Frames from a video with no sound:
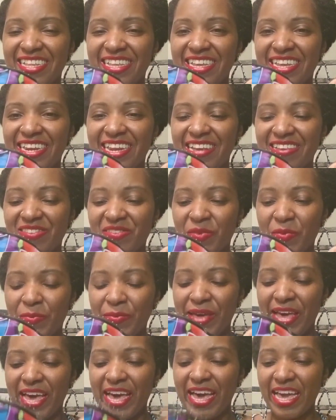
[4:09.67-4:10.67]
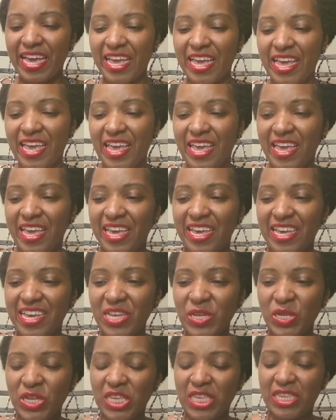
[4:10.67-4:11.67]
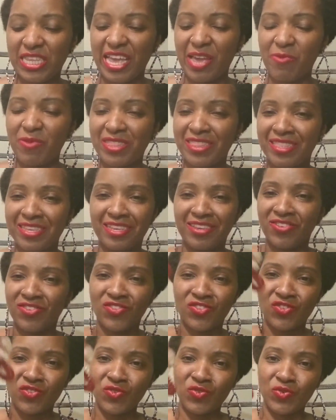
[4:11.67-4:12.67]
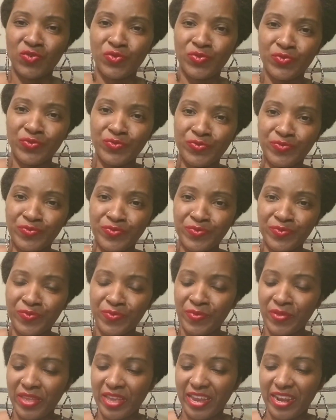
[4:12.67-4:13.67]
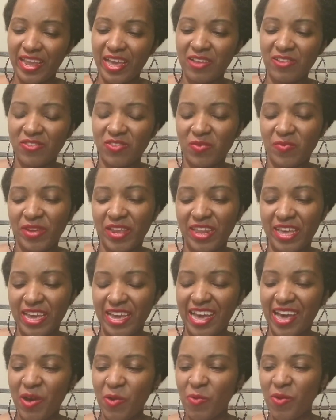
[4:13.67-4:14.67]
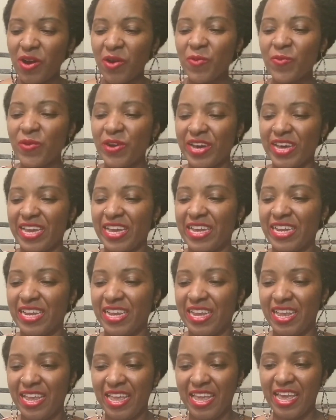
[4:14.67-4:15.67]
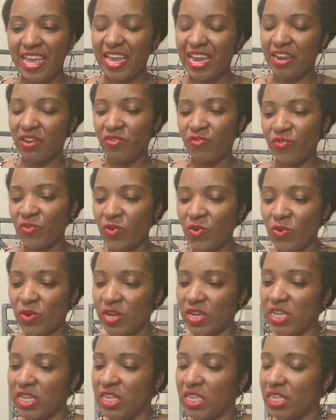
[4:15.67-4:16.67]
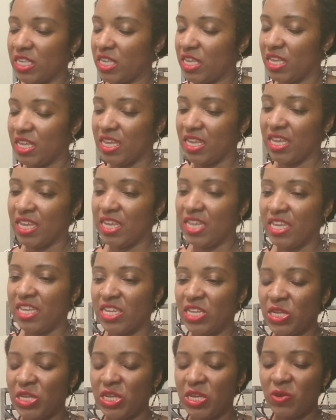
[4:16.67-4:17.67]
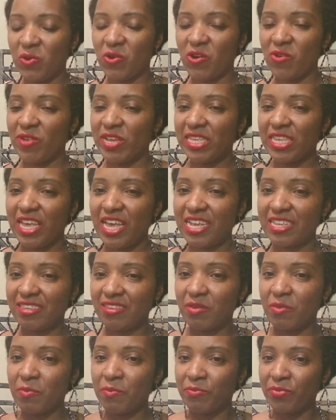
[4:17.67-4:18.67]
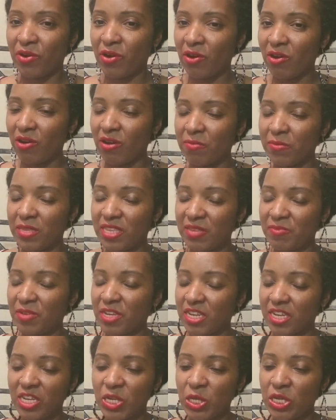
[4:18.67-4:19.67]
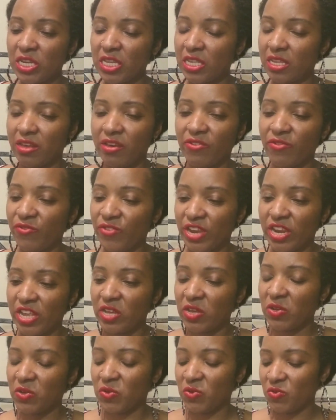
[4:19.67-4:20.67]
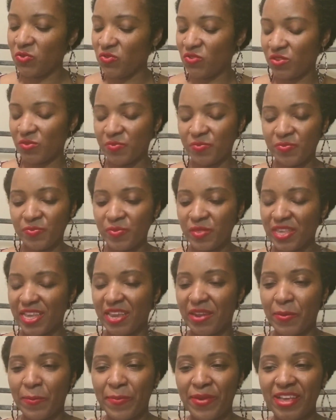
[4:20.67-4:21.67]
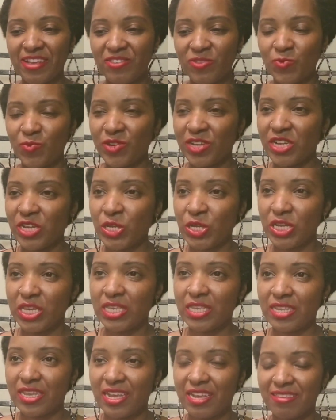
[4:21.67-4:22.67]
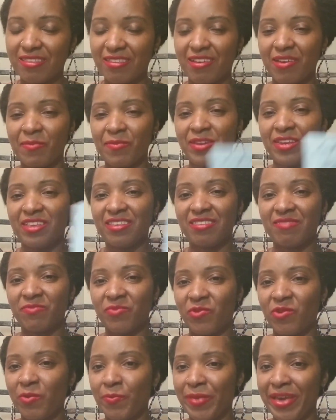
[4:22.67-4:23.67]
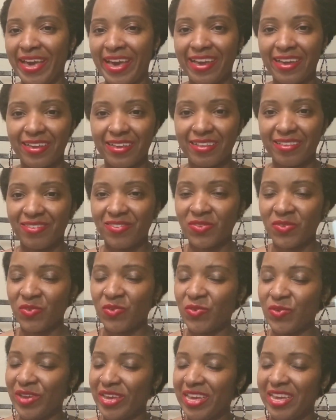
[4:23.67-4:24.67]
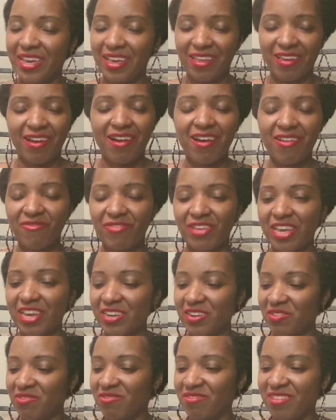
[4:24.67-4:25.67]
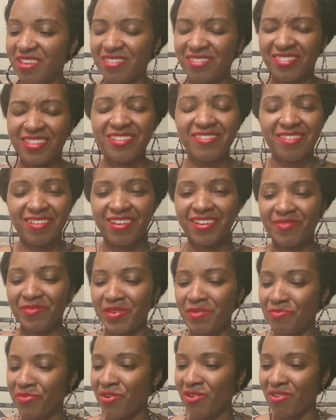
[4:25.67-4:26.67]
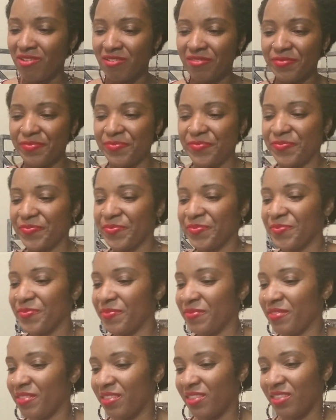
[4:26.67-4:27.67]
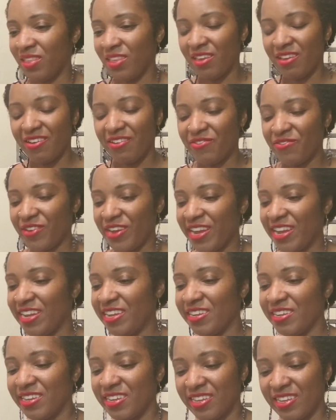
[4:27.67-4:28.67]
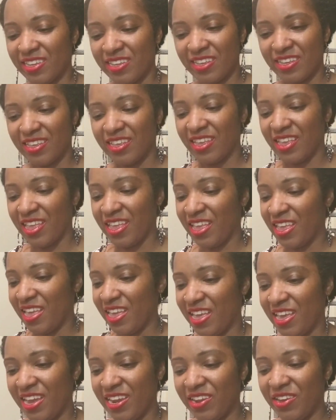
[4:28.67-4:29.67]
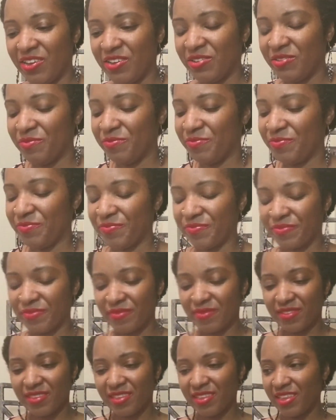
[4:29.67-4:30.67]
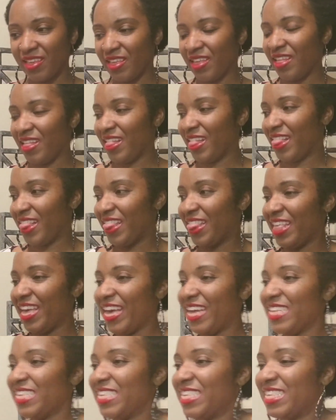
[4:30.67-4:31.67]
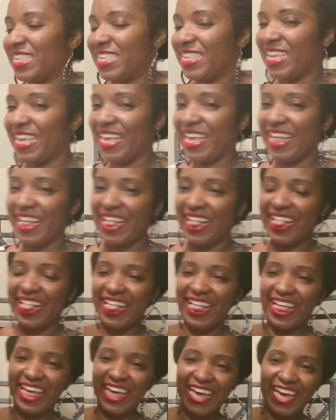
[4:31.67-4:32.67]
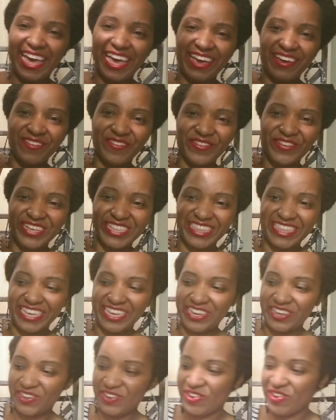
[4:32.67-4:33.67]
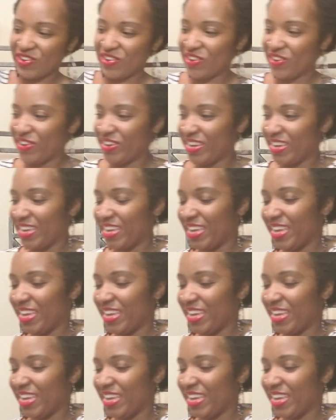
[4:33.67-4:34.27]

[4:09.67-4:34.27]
And that's the back. And she stayed with these too. And I used to be like, I want one. And of course, she always has some bomb deep conditioners in her videos. And the best one, she says, come in these small packets. So y'all already know these are gonna be bomb. Alright? And that's everything, y'all.